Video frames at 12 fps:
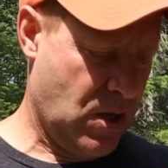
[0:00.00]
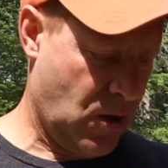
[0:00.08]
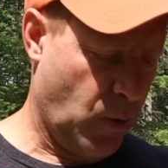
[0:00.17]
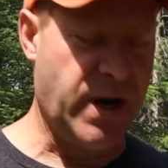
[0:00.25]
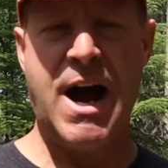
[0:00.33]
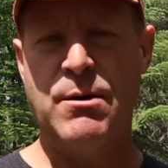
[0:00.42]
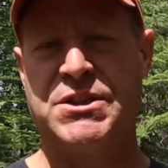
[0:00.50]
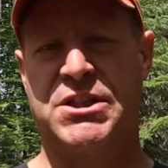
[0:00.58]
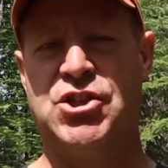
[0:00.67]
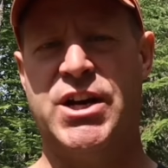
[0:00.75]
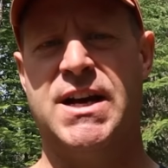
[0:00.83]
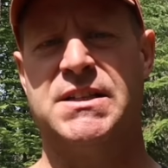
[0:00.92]
What I would
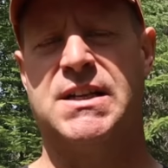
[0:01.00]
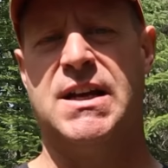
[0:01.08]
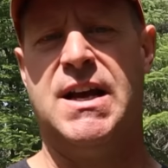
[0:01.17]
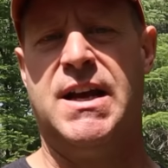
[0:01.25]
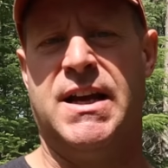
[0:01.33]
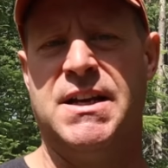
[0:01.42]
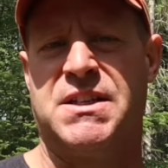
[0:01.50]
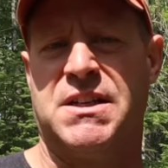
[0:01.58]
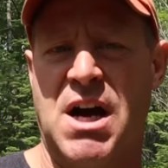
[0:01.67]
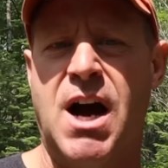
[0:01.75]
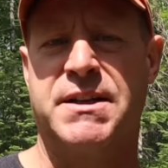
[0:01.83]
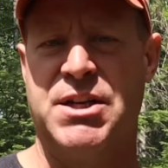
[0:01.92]
suggest is to
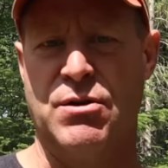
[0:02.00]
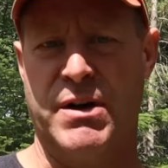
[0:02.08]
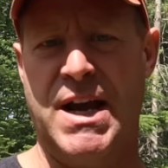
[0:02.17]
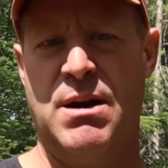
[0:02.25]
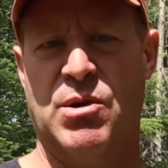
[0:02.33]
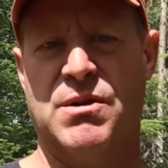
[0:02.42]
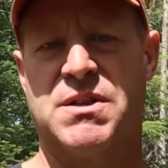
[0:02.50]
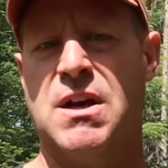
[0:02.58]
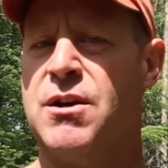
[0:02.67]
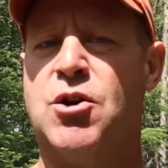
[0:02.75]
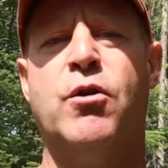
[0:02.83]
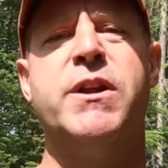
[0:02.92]
talk to your neighbors.
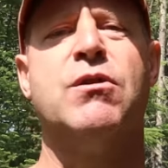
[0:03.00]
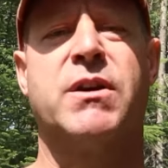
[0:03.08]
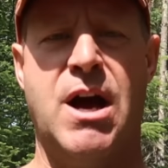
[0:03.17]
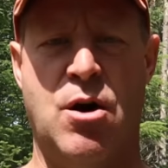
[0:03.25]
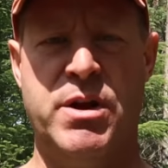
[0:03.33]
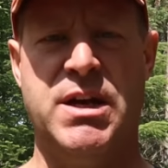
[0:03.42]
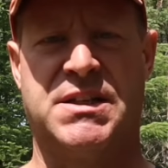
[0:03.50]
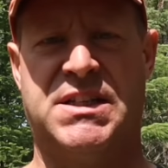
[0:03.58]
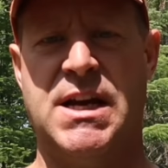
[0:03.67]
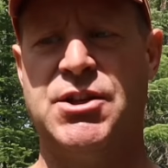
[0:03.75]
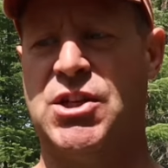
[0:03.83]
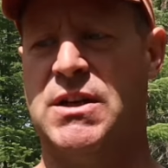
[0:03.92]
Go to your county
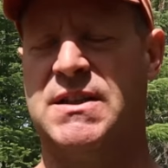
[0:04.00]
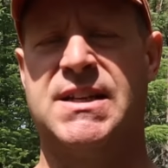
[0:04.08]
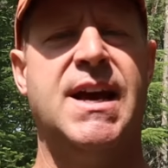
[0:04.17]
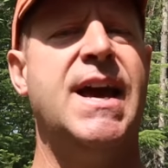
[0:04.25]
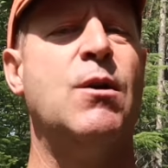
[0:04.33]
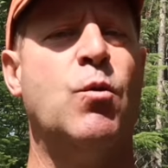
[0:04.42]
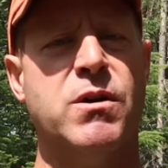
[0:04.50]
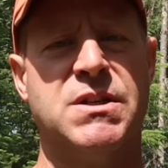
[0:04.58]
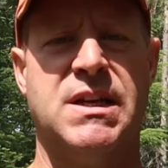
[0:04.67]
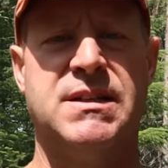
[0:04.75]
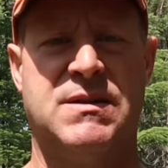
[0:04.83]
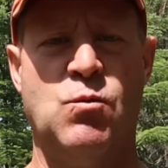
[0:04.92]
extension and say, hey, where's
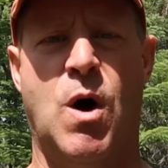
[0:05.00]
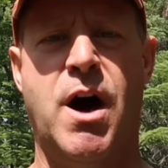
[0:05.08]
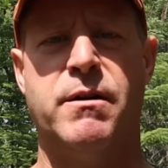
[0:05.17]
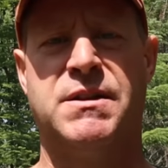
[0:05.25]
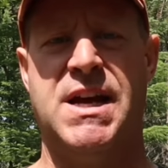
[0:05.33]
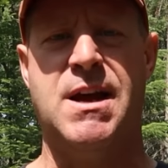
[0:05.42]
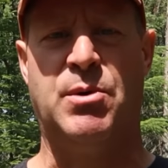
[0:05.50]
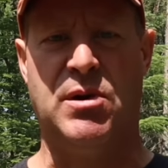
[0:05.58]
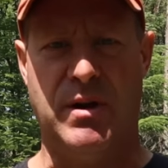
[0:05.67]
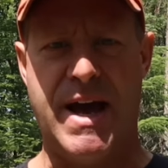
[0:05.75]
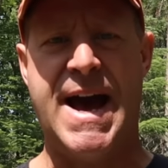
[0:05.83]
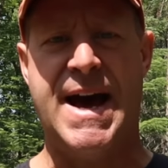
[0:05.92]
the water
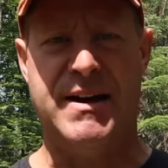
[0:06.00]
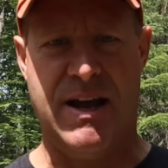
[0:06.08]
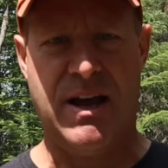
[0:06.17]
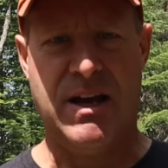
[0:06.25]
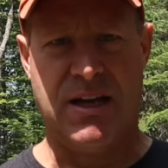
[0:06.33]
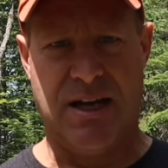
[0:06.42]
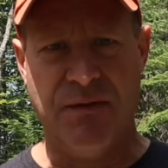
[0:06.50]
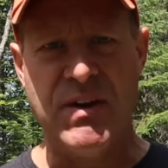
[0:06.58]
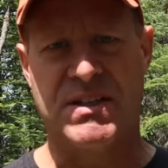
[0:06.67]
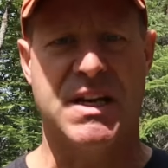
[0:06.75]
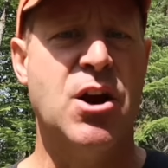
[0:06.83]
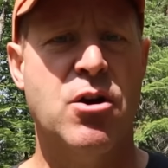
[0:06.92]
table at in
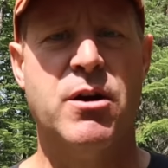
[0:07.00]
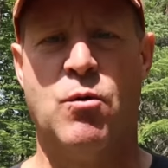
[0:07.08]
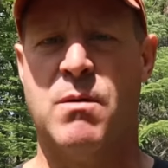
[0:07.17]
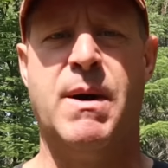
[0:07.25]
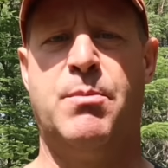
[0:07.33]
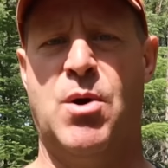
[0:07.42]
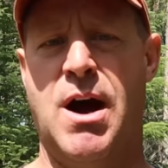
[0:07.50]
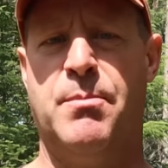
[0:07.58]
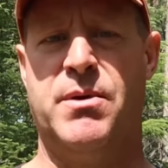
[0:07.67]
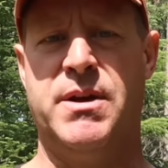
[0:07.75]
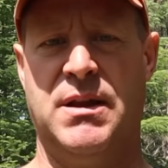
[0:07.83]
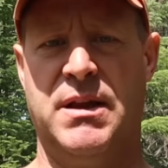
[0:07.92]
this area where my
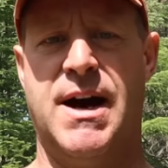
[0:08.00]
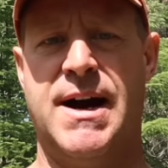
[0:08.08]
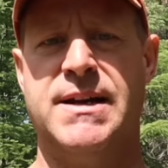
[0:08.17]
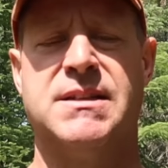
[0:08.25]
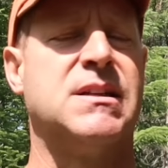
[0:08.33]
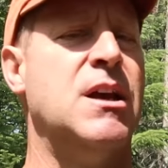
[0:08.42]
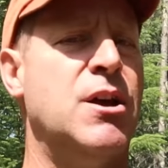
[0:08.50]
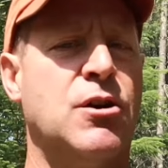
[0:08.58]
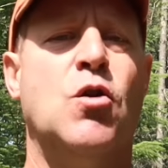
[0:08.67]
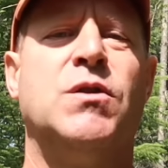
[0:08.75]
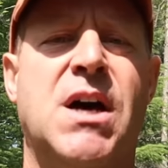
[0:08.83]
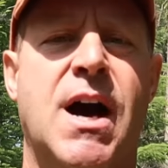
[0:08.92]
property lies?
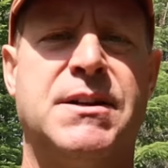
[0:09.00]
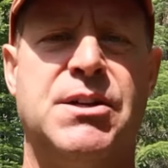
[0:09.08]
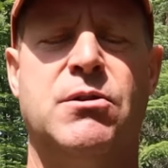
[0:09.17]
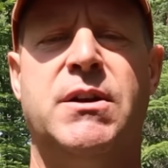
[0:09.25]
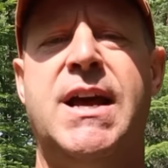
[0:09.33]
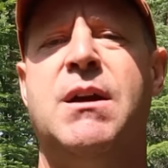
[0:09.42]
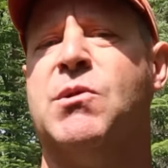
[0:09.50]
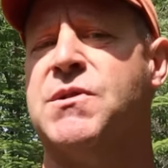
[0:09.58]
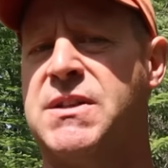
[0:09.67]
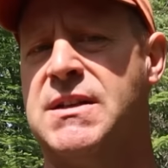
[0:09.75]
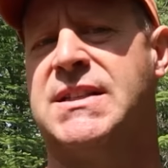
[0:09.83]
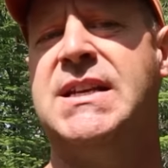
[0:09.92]
Go talk to your
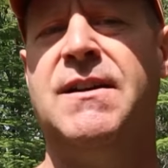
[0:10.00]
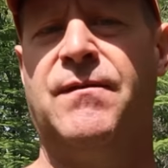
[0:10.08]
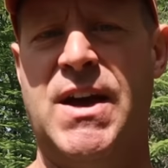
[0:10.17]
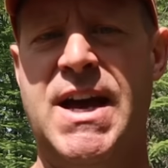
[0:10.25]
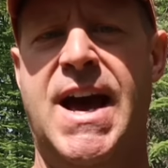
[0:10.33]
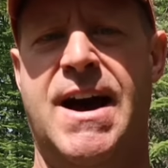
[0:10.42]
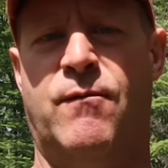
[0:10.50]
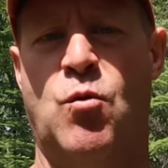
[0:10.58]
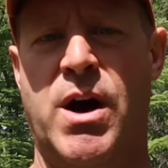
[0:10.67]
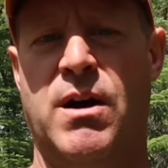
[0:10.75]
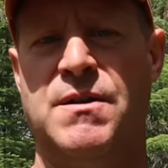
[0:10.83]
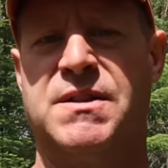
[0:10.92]
neighbors. See if they have
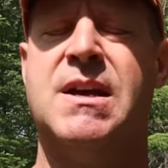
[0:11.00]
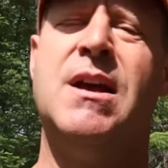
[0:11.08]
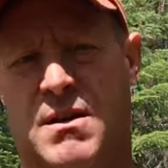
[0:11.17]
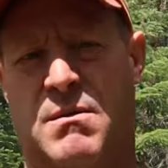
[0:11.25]
wells.